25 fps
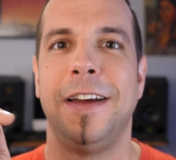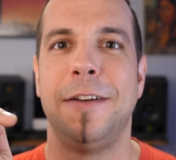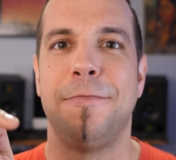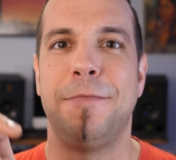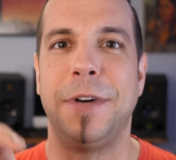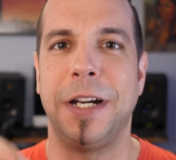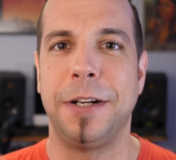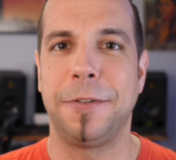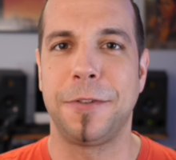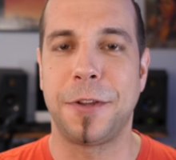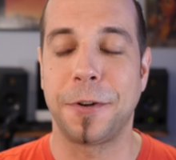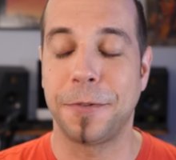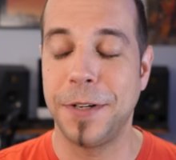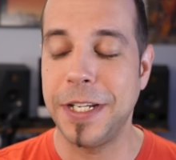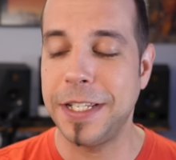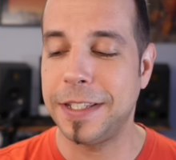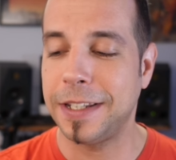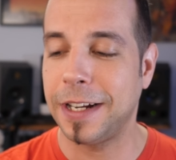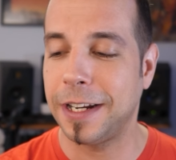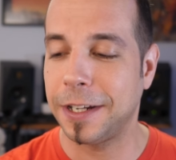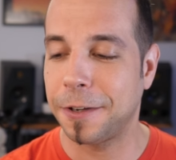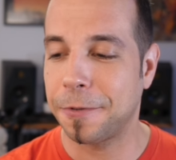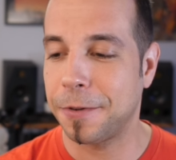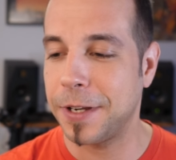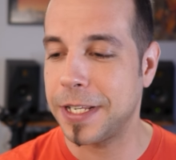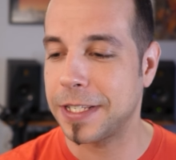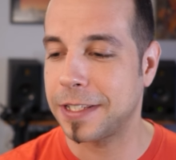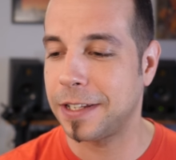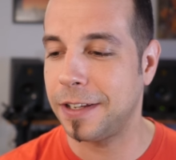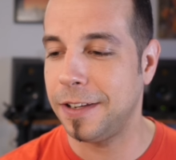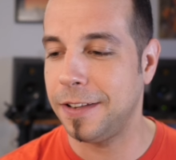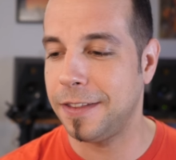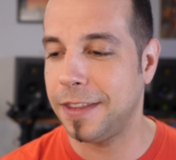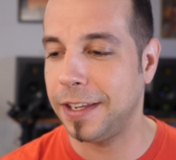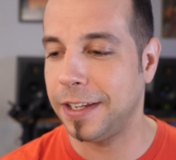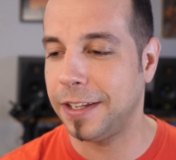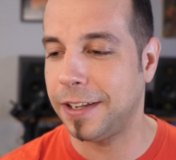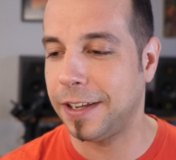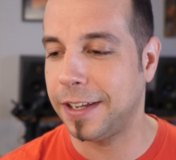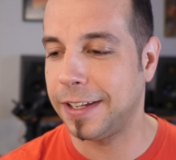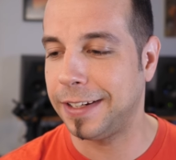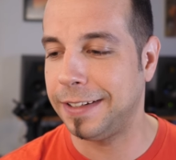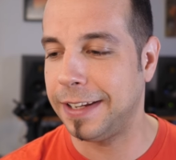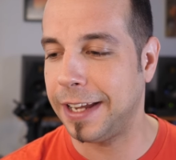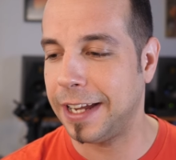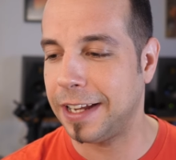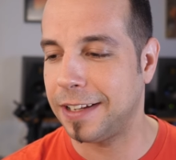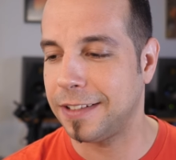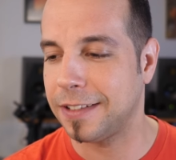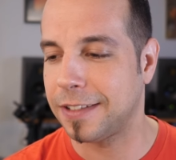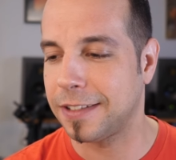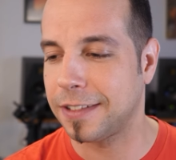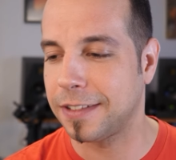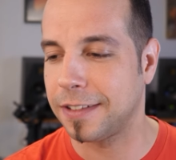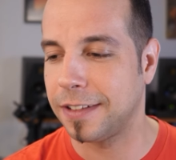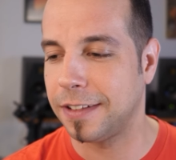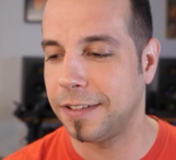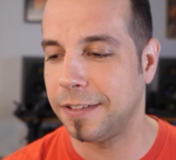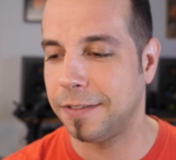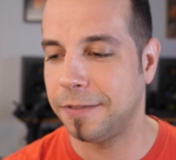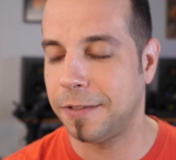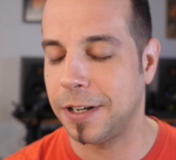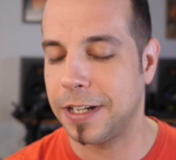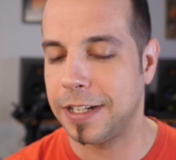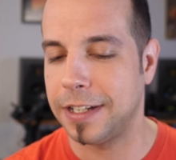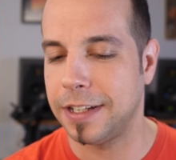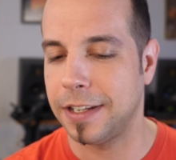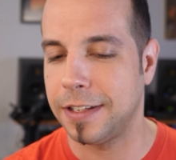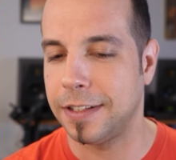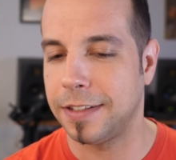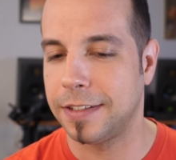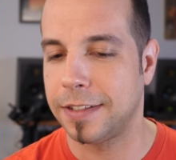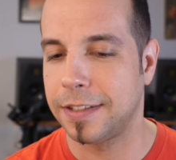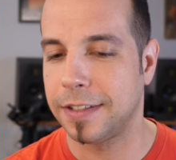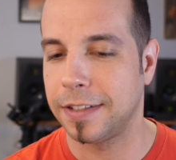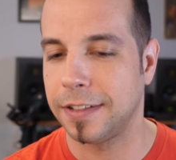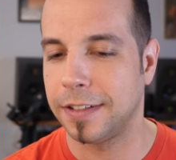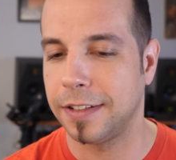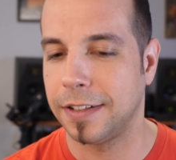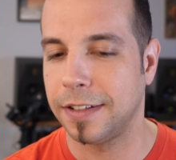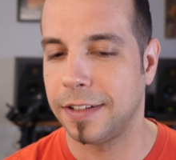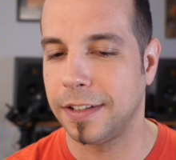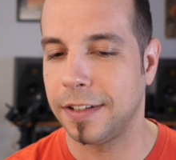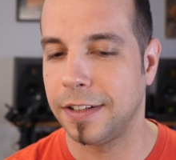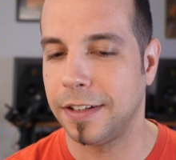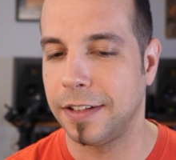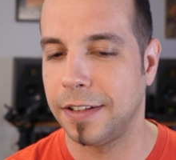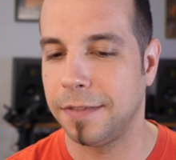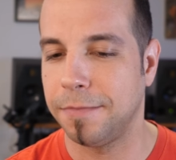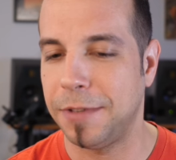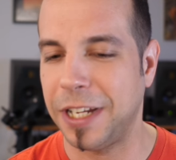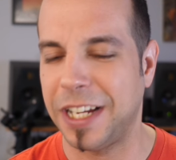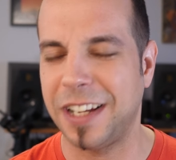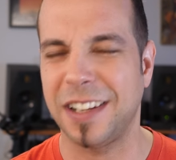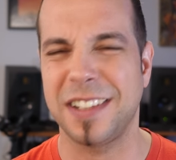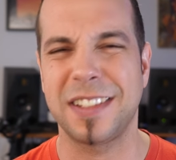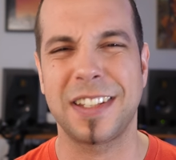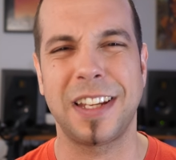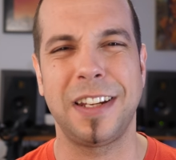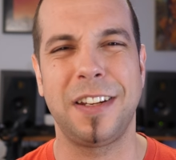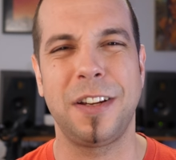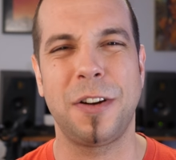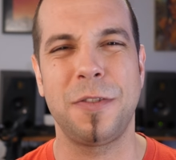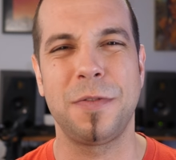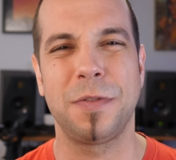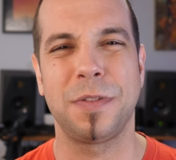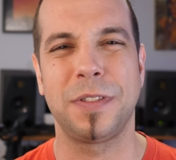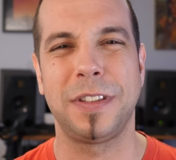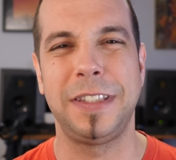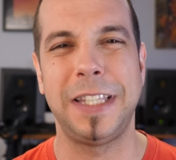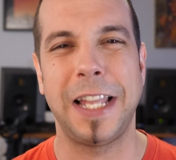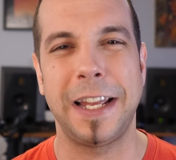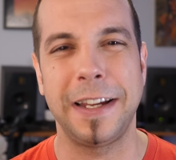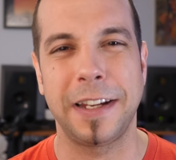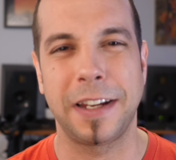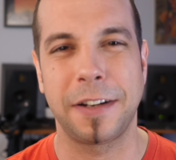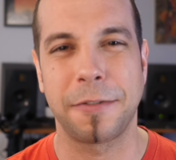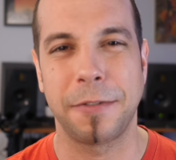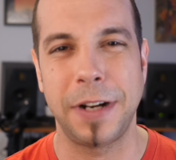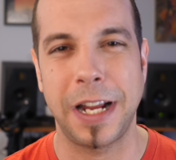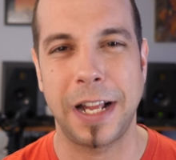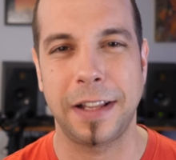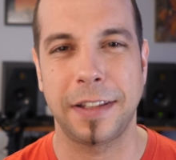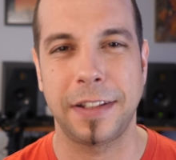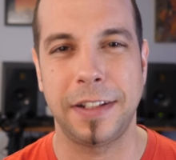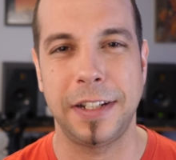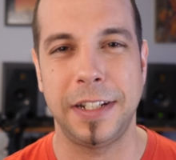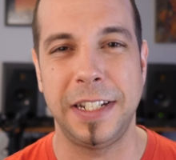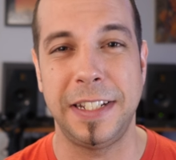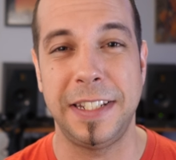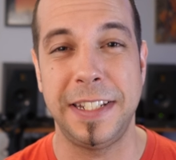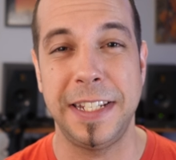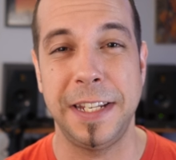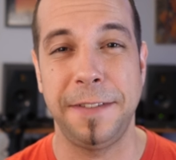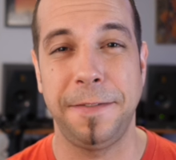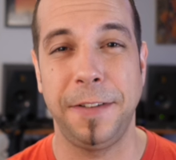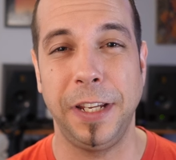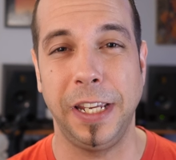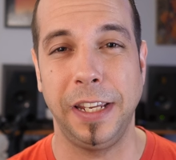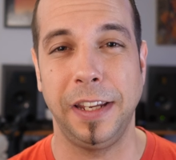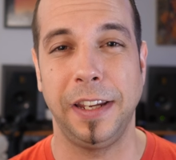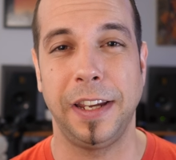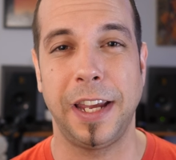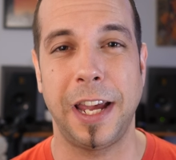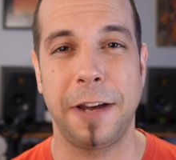But the reason I quit So You Think You Could Dance was because I don't like reality TV.